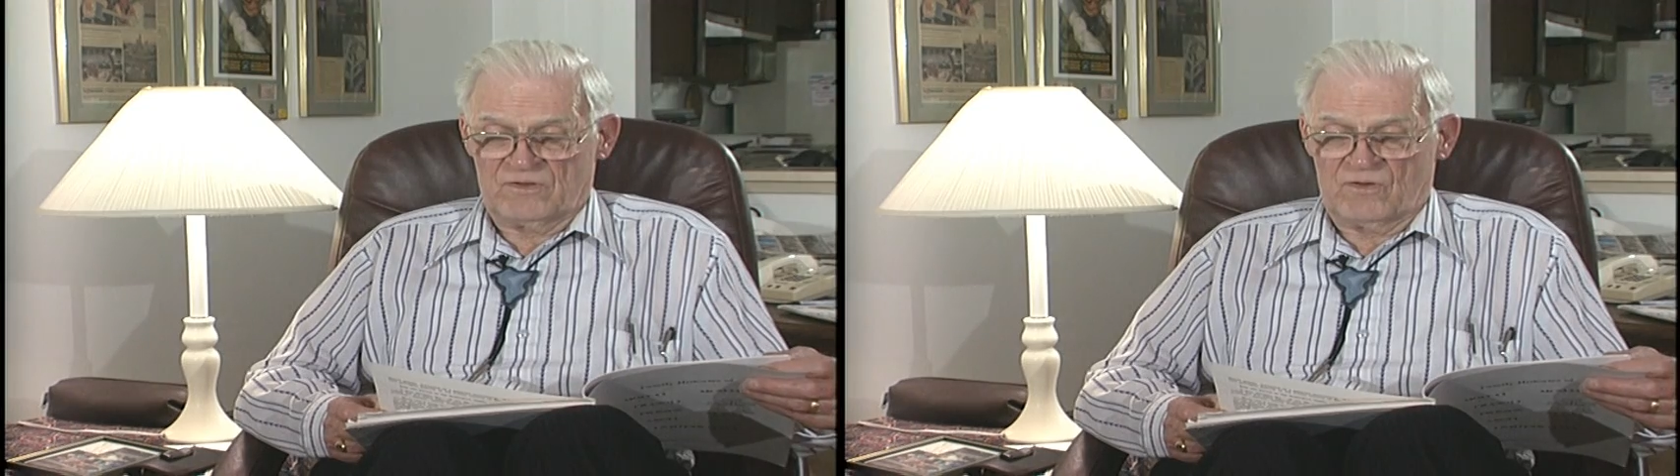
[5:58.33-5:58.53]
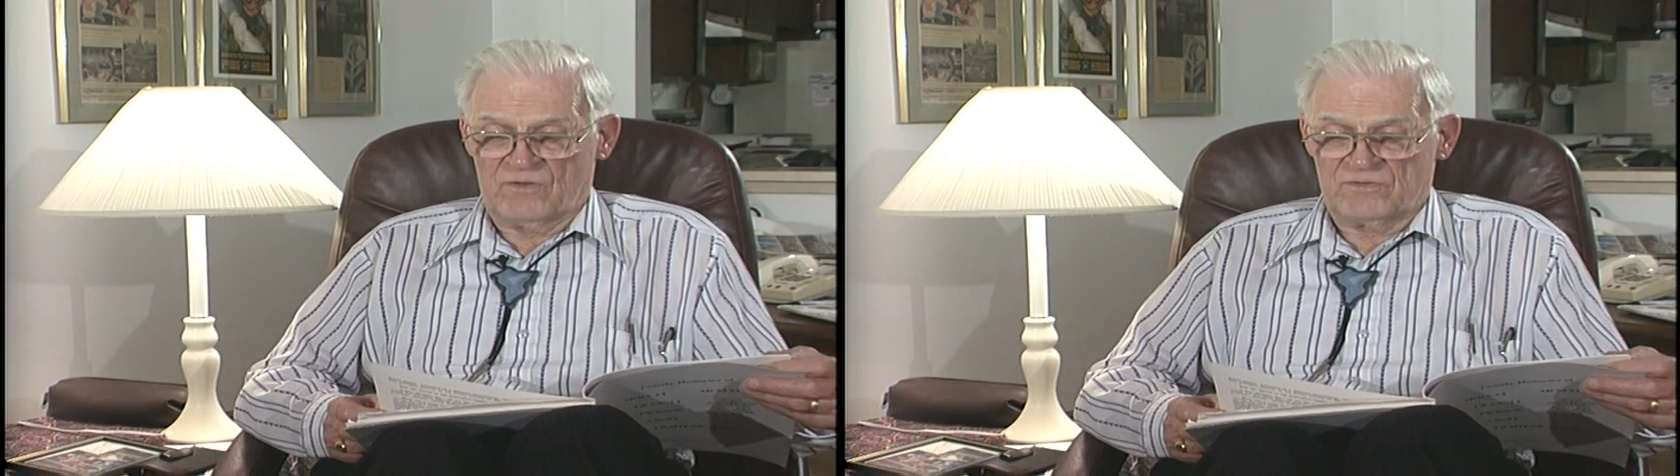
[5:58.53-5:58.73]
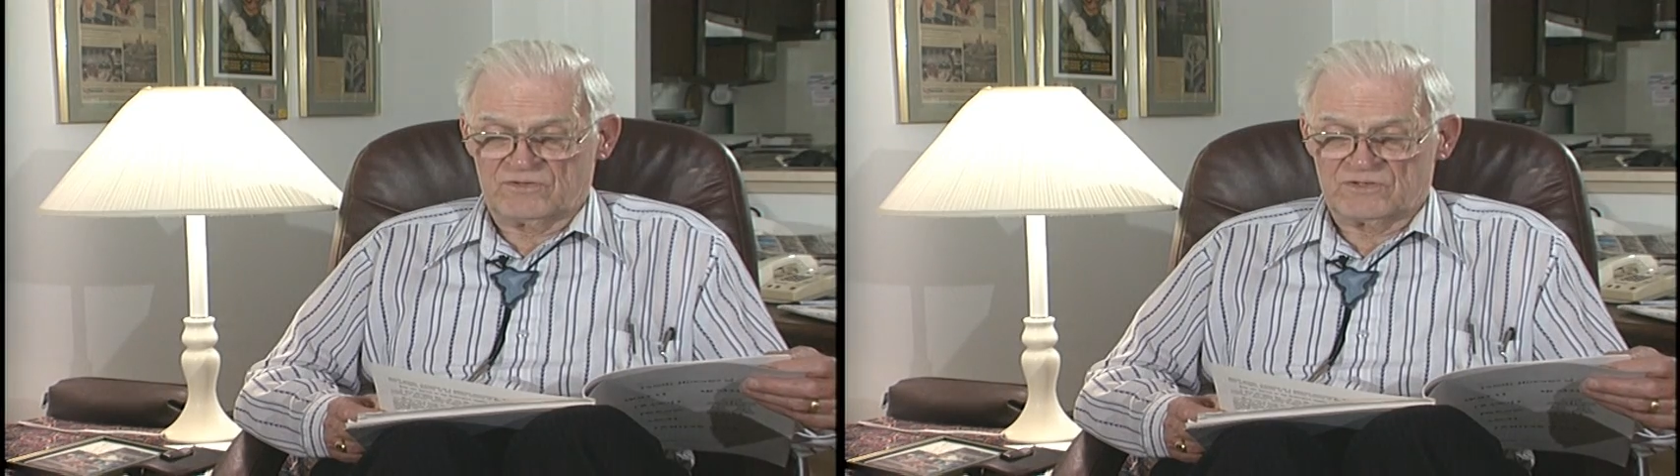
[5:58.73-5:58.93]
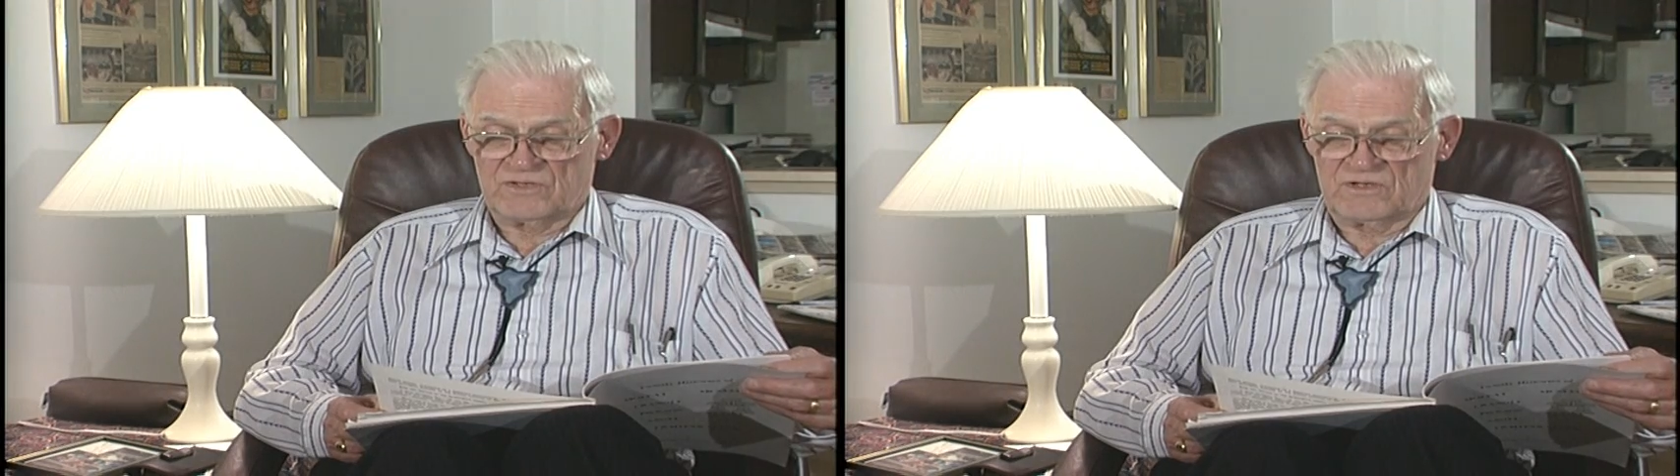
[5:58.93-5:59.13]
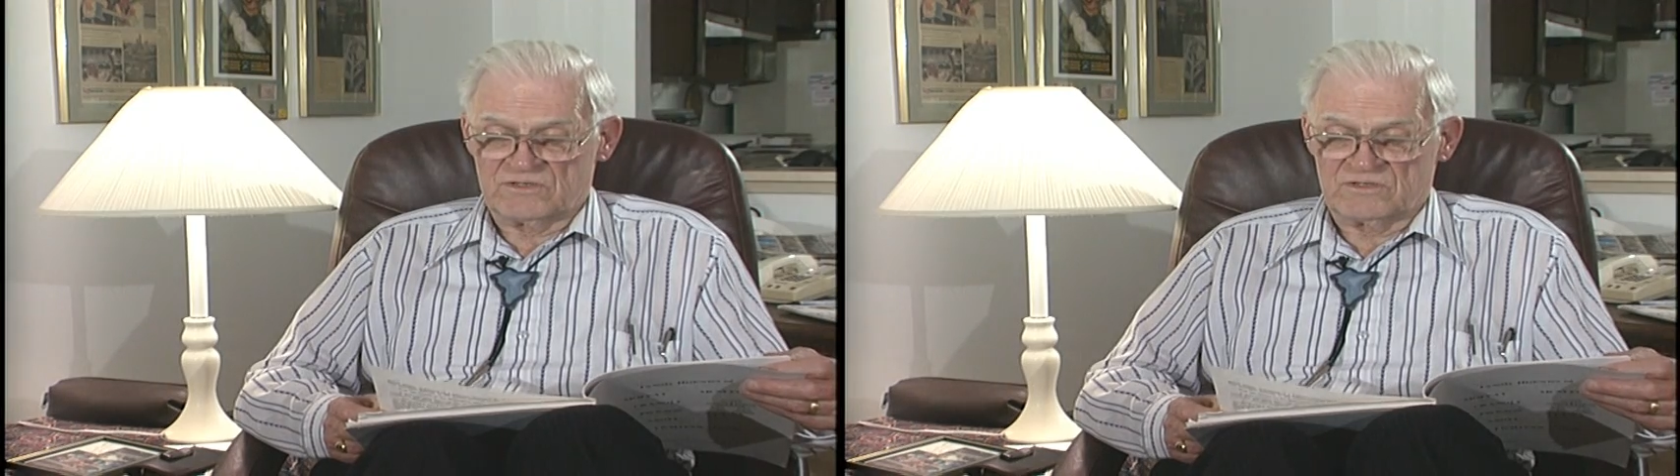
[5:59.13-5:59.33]
all the
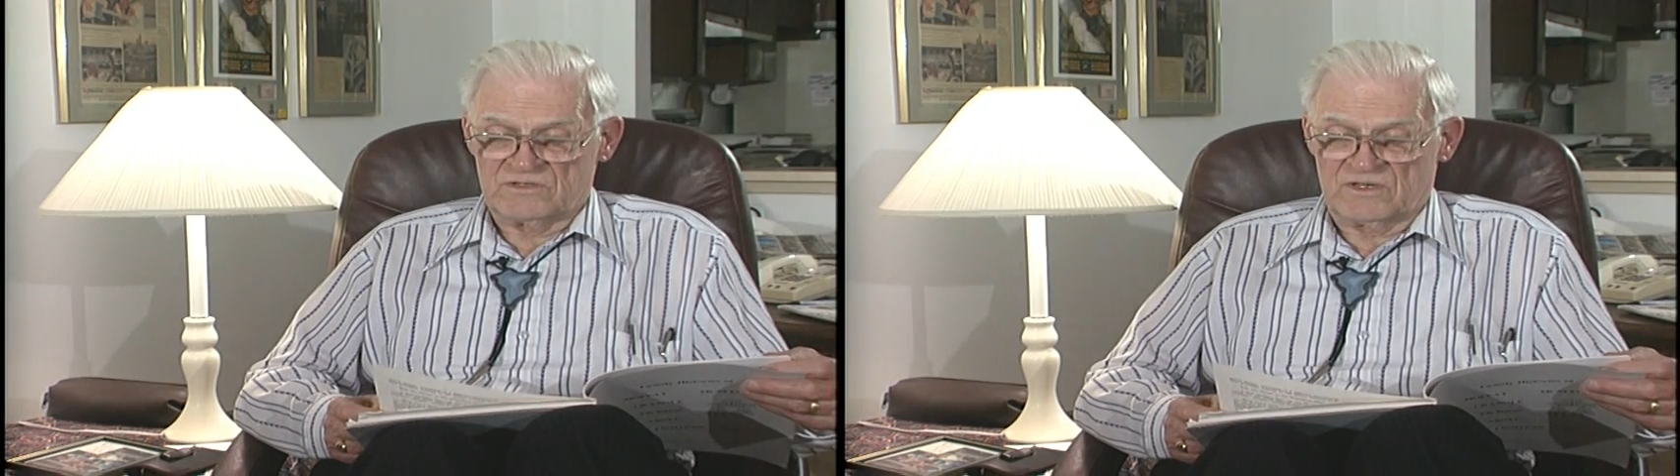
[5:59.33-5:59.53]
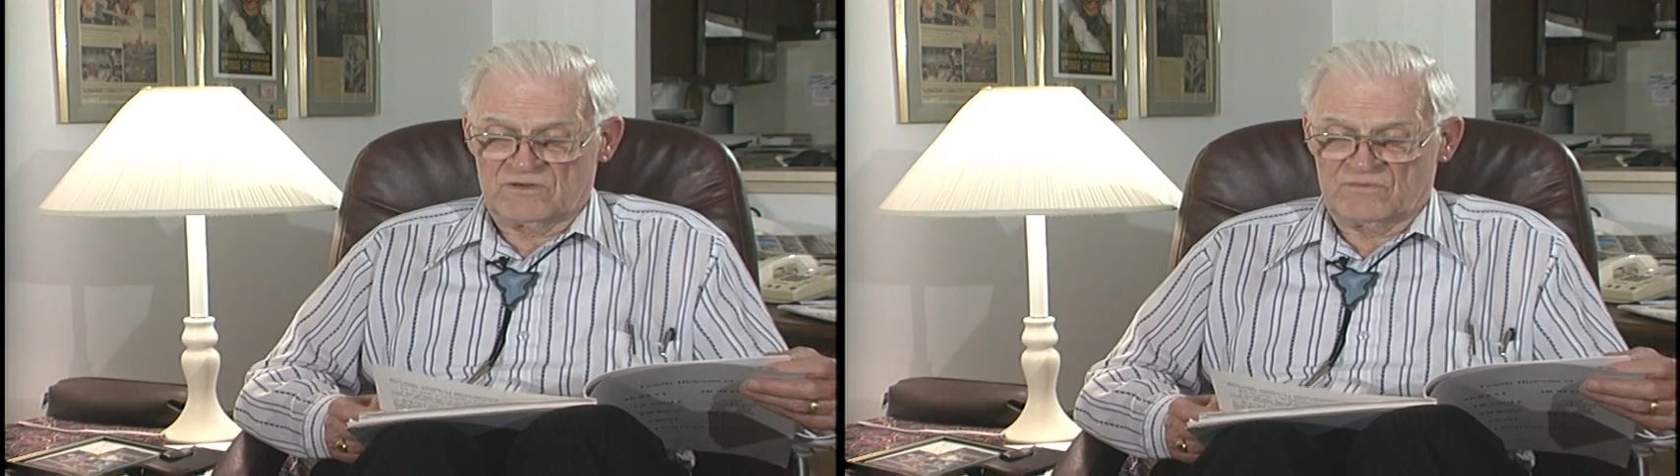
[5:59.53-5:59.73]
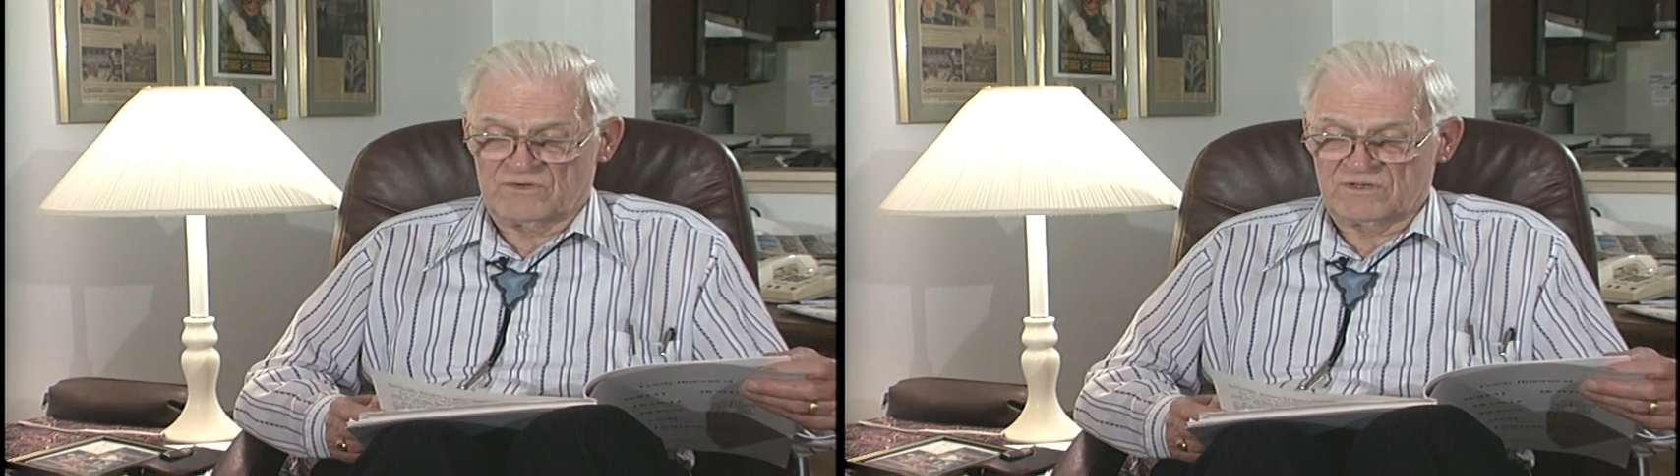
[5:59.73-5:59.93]
discussions there were